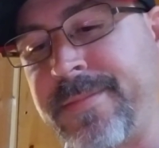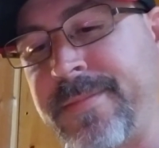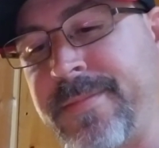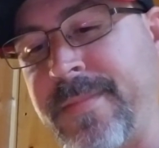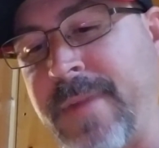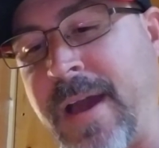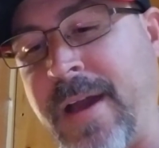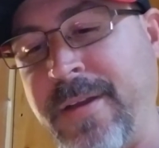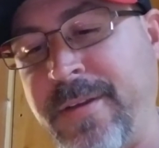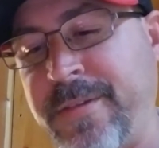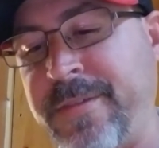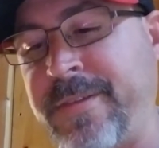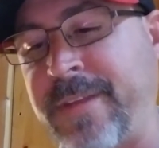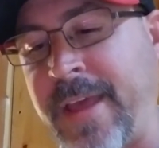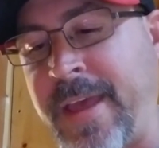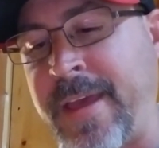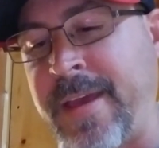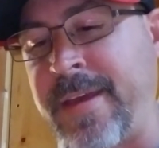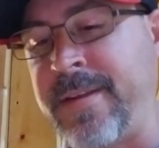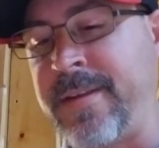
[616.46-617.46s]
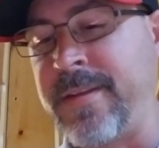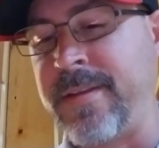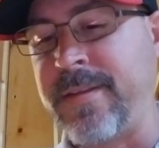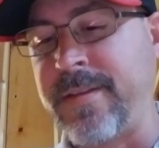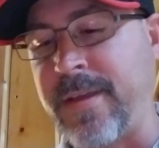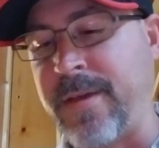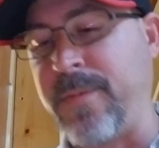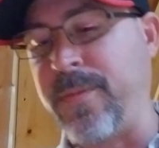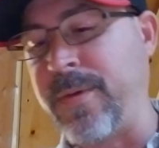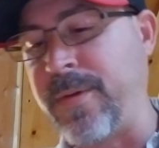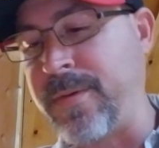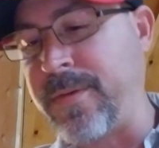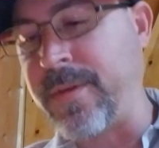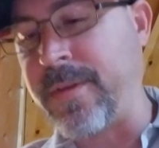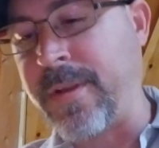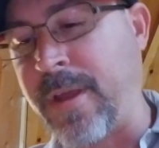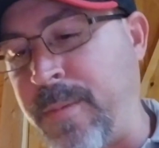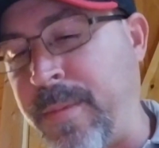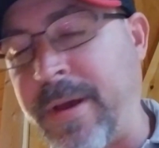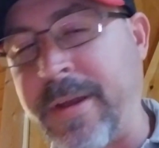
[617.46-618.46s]
understand that
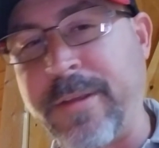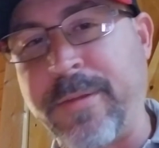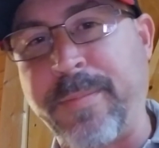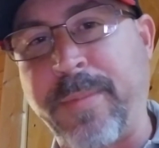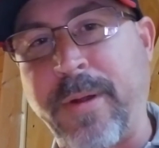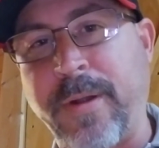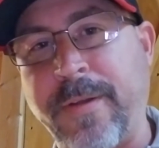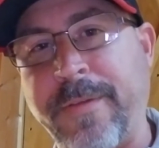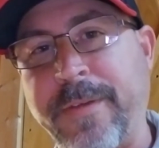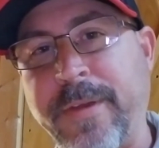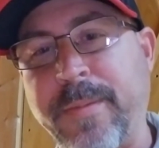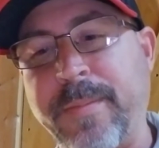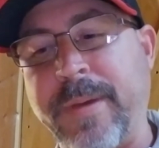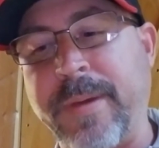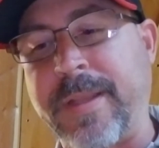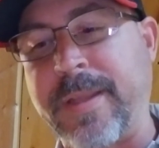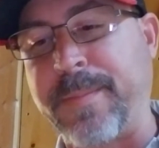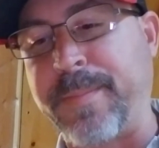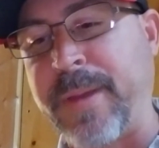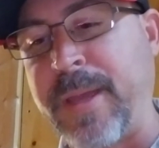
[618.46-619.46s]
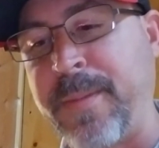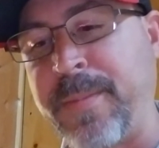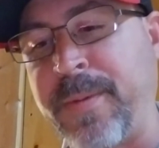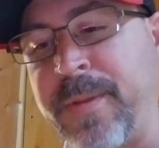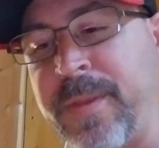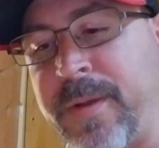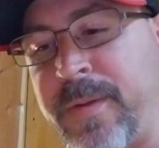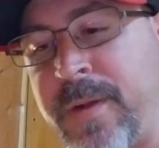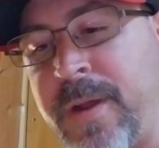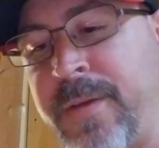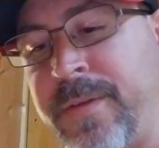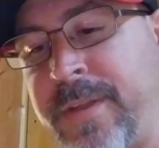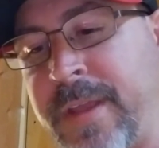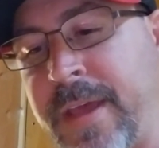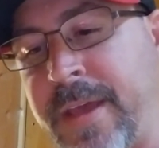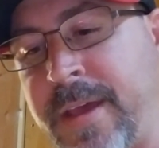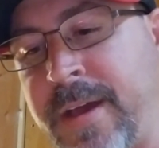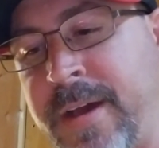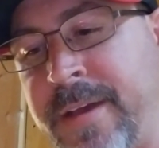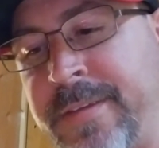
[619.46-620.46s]
nobody's perfect, but the people that wrote
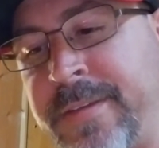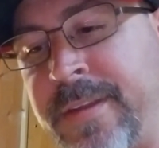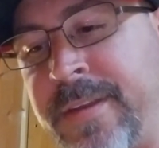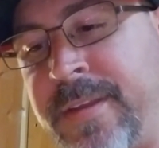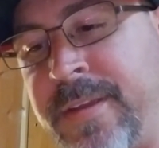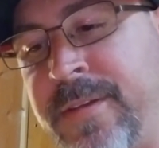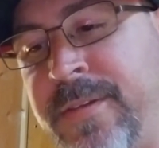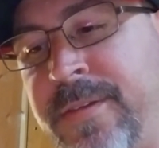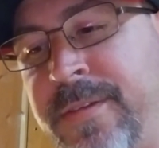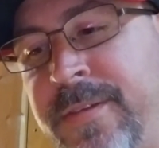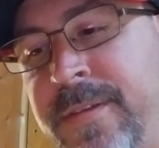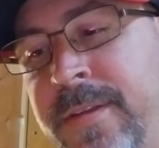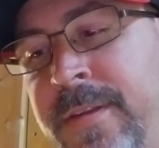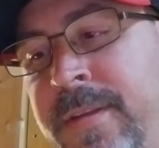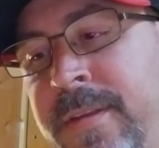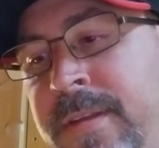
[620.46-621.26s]
that Constitution,